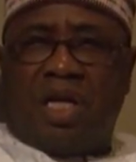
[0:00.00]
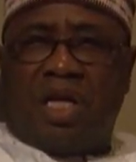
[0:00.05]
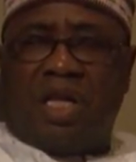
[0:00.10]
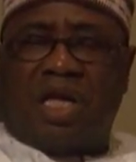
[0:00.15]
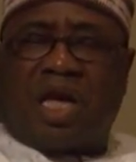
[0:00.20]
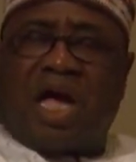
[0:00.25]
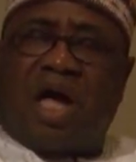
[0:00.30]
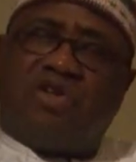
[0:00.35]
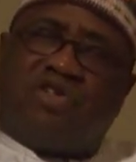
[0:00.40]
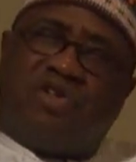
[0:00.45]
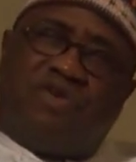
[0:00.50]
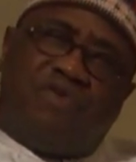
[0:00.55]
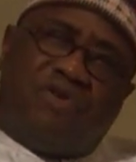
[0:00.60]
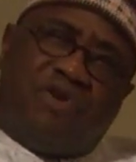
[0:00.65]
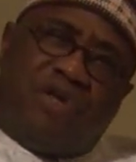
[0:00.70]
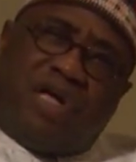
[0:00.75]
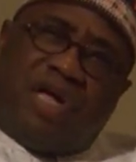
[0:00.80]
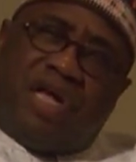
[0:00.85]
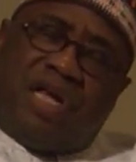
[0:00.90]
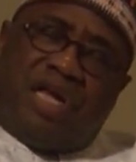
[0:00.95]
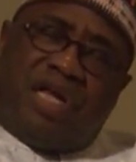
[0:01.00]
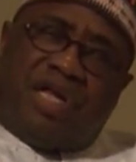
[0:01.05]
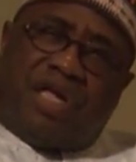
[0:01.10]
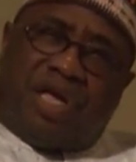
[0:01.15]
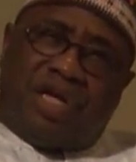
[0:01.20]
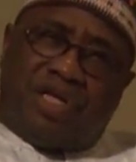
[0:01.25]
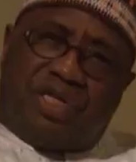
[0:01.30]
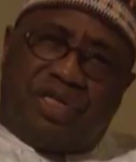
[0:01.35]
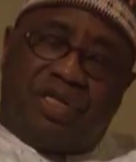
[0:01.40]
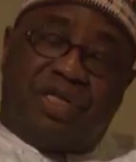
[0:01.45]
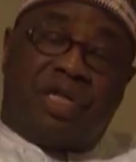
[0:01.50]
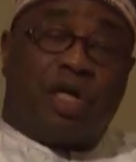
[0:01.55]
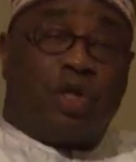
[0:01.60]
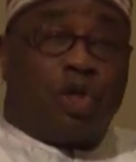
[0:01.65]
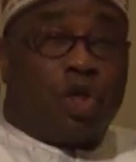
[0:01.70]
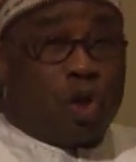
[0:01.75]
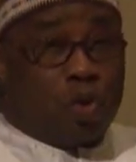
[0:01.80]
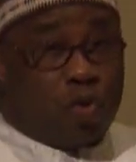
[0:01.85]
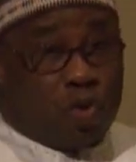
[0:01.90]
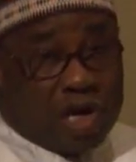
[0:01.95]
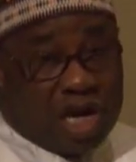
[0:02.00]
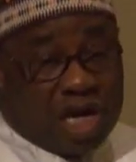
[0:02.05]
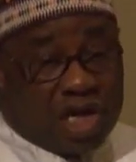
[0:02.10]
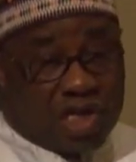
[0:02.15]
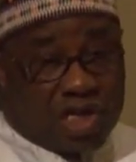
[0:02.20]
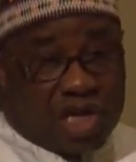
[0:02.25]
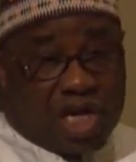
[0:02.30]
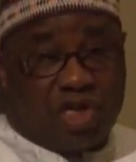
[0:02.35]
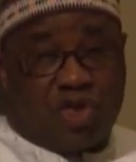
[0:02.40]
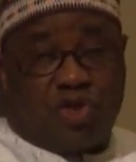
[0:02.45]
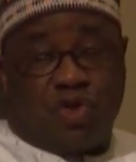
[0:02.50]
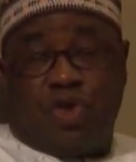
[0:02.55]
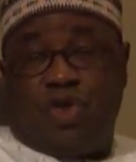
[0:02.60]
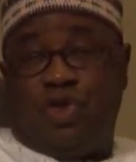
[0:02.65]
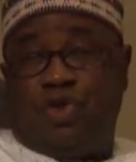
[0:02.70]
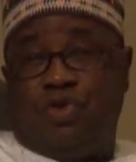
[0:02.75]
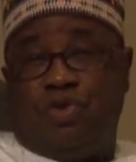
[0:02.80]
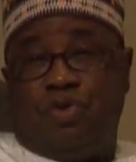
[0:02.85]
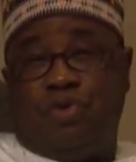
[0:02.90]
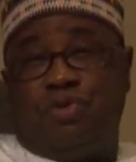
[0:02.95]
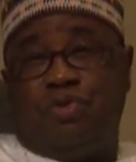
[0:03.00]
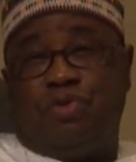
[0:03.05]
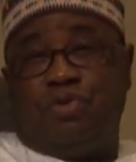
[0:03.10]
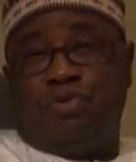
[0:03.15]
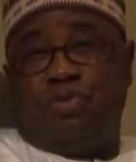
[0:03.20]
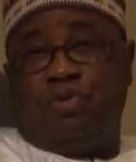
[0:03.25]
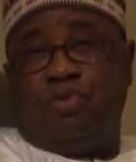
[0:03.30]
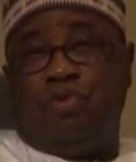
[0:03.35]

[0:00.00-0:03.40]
The Council for Legal Education that regulates entry into law